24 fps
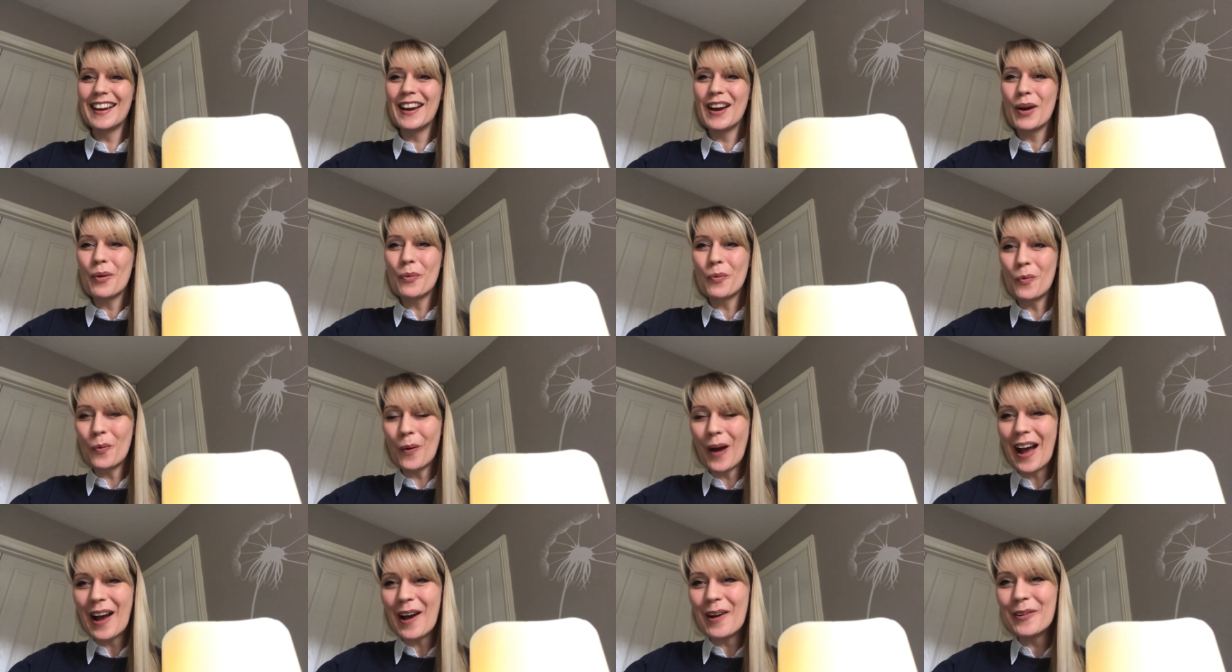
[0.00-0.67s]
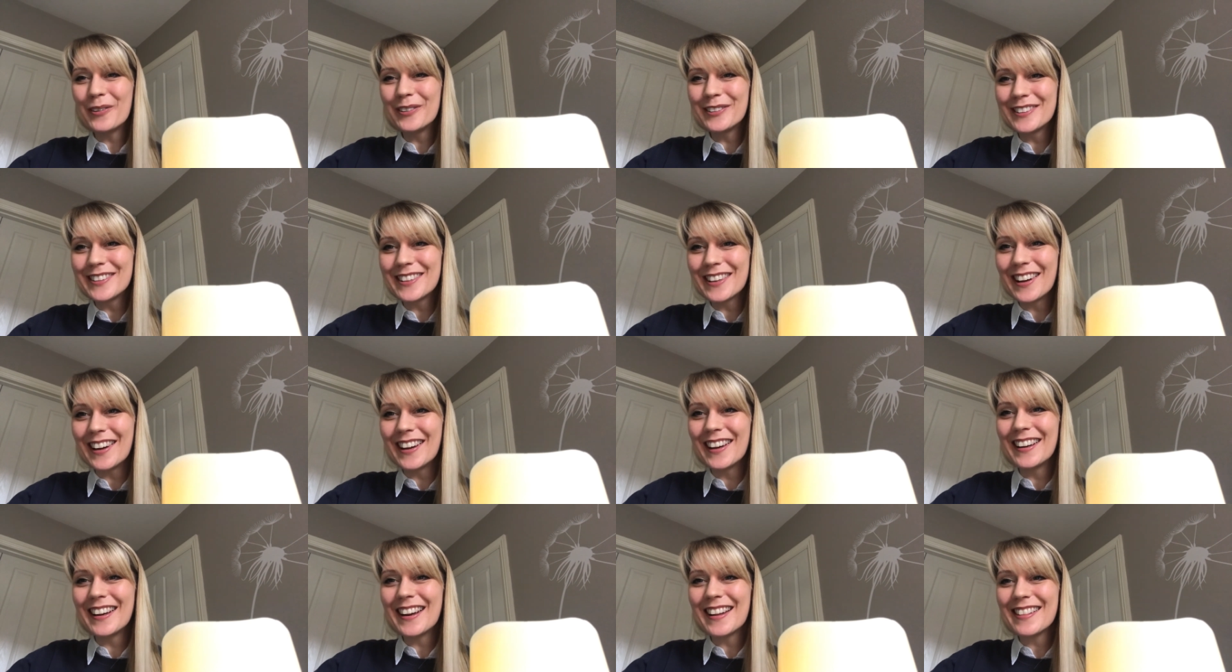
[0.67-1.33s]
Well
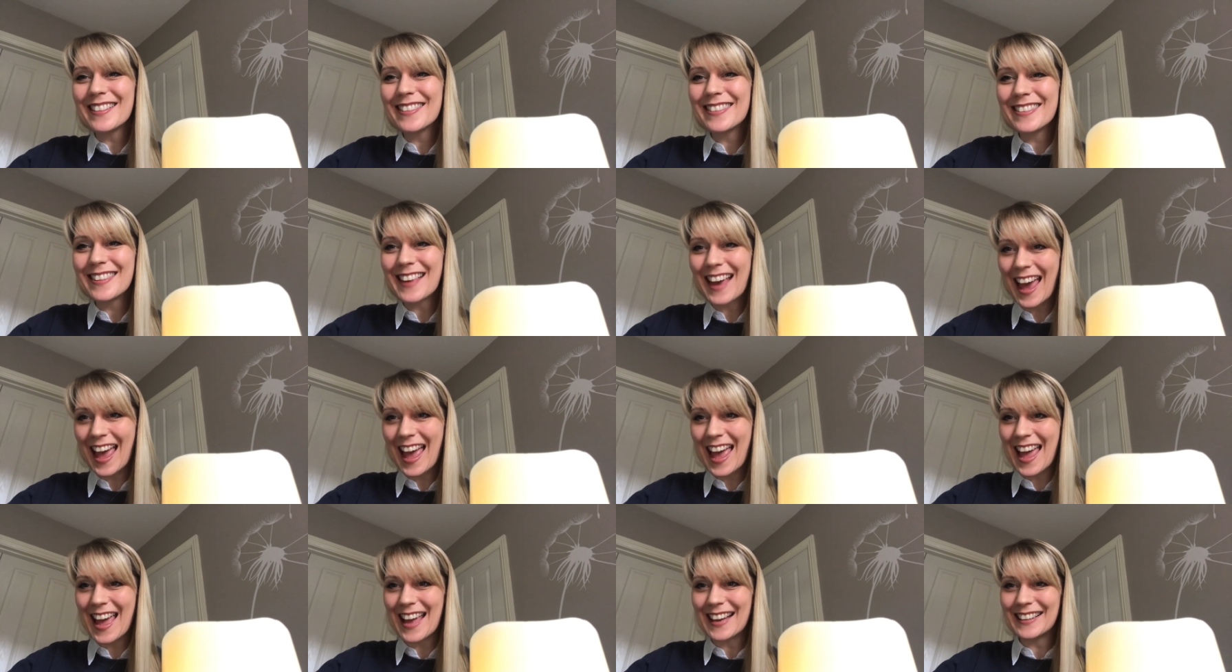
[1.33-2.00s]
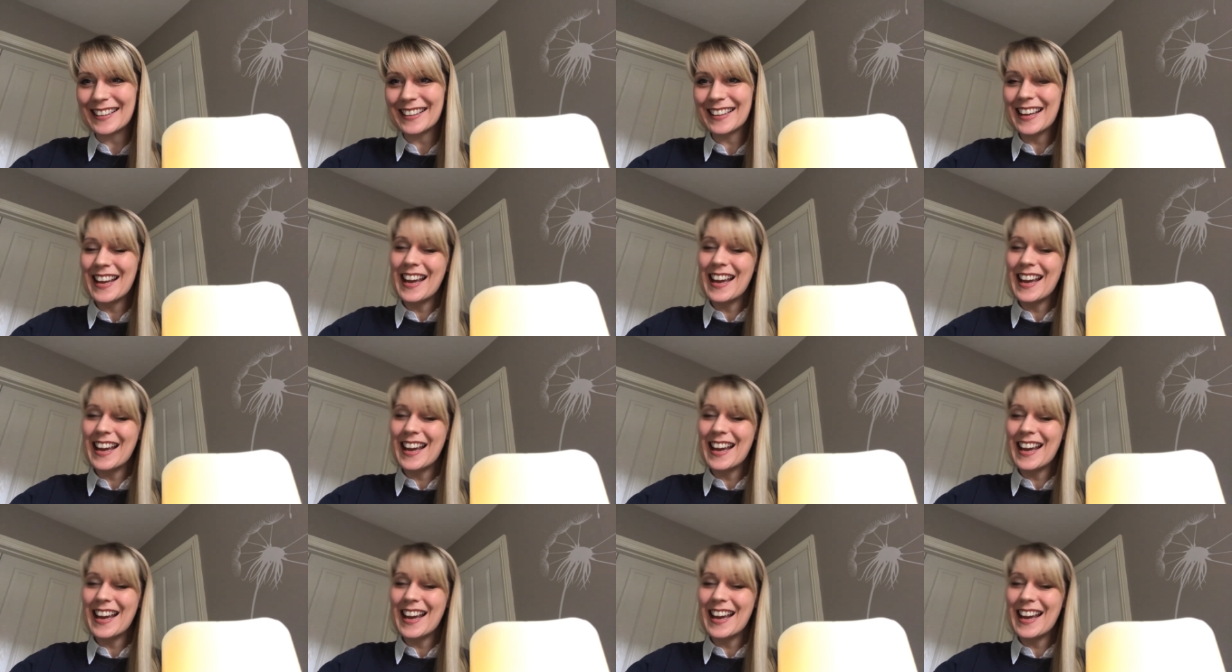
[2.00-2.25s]
done, Ted.